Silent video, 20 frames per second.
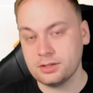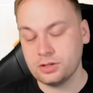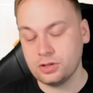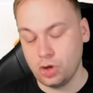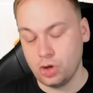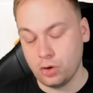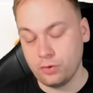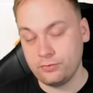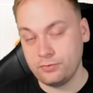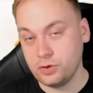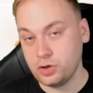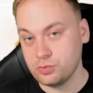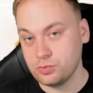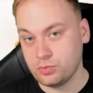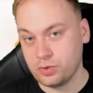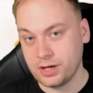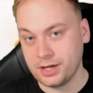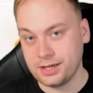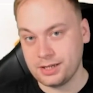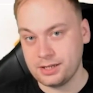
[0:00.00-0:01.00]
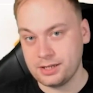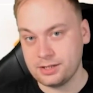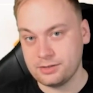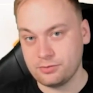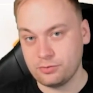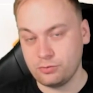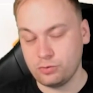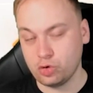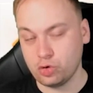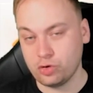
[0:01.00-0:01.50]
non-fusion Prank Kids
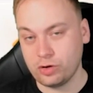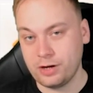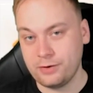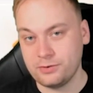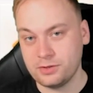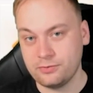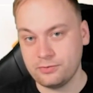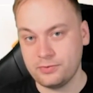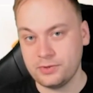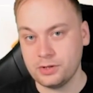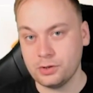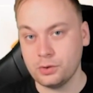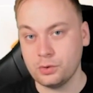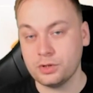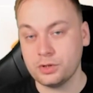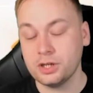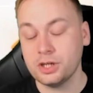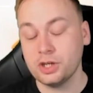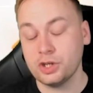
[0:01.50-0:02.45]
from your grave to the field.